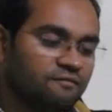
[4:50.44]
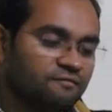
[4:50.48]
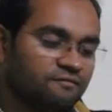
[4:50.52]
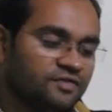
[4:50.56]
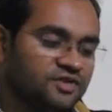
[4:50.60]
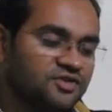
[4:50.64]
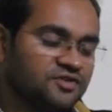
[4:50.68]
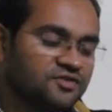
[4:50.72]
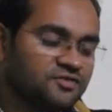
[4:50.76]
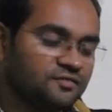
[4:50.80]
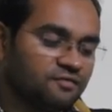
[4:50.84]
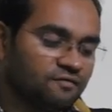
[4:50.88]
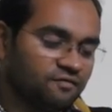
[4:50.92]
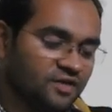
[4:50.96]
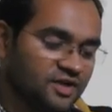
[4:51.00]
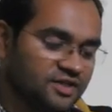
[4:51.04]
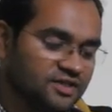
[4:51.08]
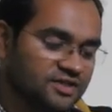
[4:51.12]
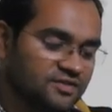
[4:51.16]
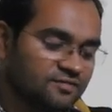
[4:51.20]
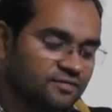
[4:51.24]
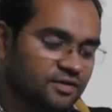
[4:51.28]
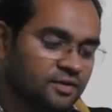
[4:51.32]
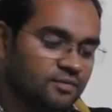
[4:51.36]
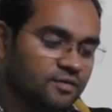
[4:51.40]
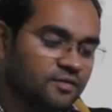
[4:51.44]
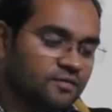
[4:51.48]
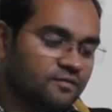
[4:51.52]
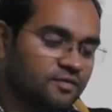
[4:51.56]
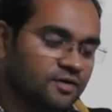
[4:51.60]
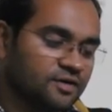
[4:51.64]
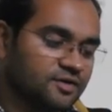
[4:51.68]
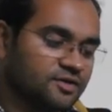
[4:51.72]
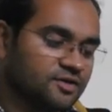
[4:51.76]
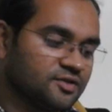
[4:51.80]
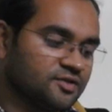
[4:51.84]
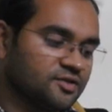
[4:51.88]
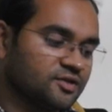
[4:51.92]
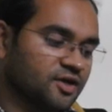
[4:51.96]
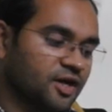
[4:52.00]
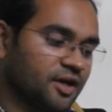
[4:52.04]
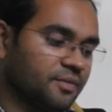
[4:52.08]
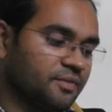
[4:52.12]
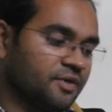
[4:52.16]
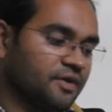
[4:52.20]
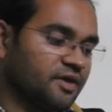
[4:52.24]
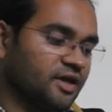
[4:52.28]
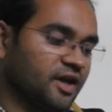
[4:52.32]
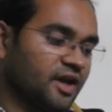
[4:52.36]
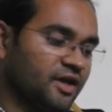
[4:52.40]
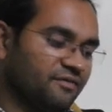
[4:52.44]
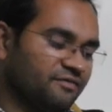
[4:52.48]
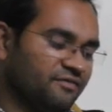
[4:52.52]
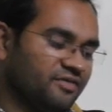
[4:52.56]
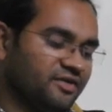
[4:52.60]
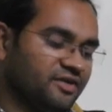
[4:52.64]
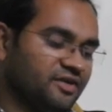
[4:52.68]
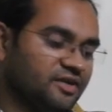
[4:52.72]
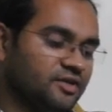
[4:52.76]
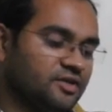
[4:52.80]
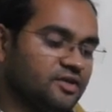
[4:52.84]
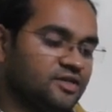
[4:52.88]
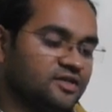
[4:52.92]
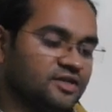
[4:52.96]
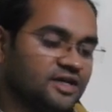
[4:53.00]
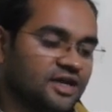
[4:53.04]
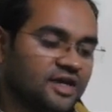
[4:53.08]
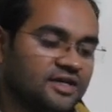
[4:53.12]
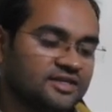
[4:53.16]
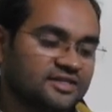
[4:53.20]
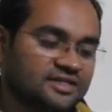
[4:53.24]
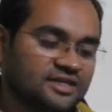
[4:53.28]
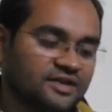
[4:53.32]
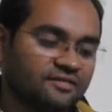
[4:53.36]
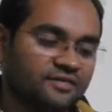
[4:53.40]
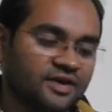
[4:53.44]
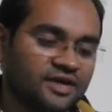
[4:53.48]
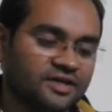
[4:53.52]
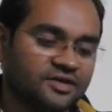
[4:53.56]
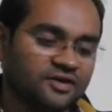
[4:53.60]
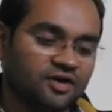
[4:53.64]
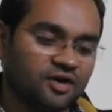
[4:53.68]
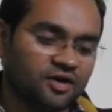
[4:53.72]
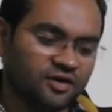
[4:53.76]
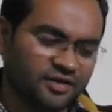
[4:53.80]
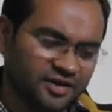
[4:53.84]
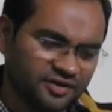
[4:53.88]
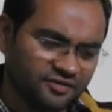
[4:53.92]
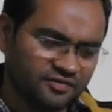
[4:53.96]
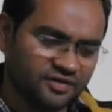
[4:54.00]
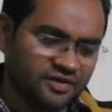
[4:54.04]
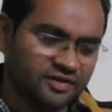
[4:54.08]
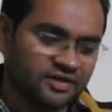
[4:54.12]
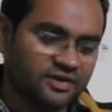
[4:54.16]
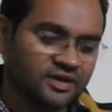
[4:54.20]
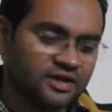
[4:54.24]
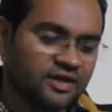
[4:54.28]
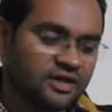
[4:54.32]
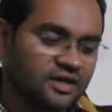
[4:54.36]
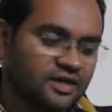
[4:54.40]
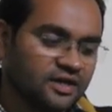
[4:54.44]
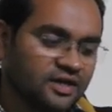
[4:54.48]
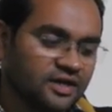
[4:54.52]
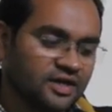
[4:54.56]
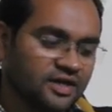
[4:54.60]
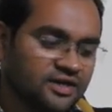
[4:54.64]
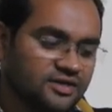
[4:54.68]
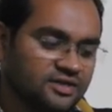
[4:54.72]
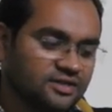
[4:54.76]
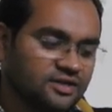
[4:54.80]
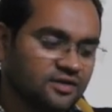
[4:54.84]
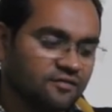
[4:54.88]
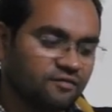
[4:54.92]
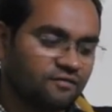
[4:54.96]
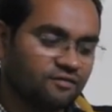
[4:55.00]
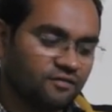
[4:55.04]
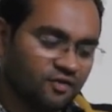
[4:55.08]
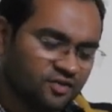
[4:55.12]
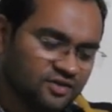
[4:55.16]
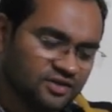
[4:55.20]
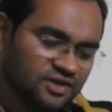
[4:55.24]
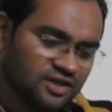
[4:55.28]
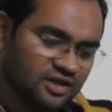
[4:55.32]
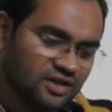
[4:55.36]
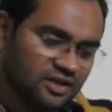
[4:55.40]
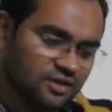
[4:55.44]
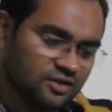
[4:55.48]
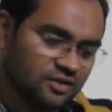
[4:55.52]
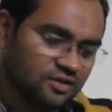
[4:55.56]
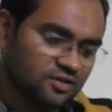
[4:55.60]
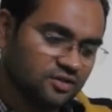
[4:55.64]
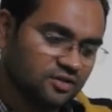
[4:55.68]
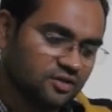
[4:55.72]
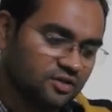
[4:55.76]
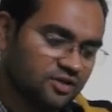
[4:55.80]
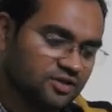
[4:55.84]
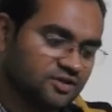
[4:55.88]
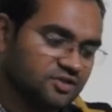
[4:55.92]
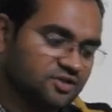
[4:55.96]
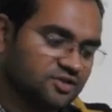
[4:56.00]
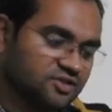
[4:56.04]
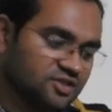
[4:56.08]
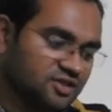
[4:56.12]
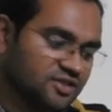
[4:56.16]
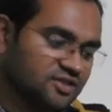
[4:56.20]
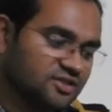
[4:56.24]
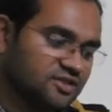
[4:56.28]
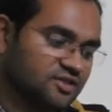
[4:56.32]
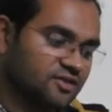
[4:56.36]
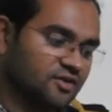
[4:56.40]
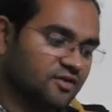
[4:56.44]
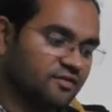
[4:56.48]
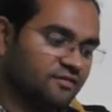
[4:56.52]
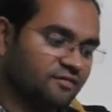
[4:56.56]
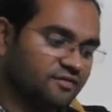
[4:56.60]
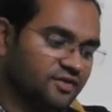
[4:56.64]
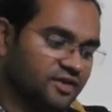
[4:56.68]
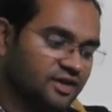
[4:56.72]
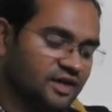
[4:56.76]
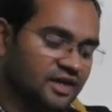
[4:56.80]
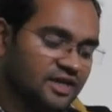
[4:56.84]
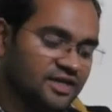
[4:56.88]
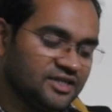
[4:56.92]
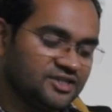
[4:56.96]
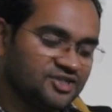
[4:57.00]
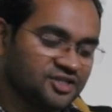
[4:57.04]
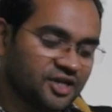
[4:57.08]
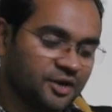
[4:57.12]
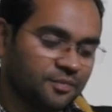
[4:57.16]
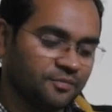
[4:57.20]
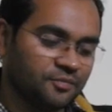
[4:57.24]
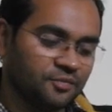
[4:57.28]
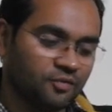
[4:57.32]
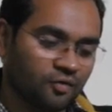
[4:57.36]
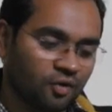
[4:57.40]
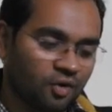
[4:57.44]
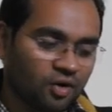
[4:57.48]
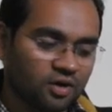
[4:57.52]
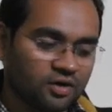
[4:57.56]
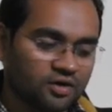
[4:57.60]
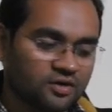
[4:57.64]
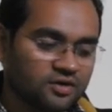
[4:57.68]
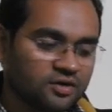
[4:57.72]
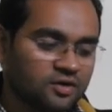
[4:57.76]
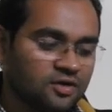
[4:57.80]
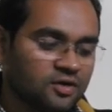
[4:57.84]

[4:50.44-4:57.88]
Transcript: which ones will be worth the time and effort to excavate, or even, is it a fossil or just a weirdly shaped rock?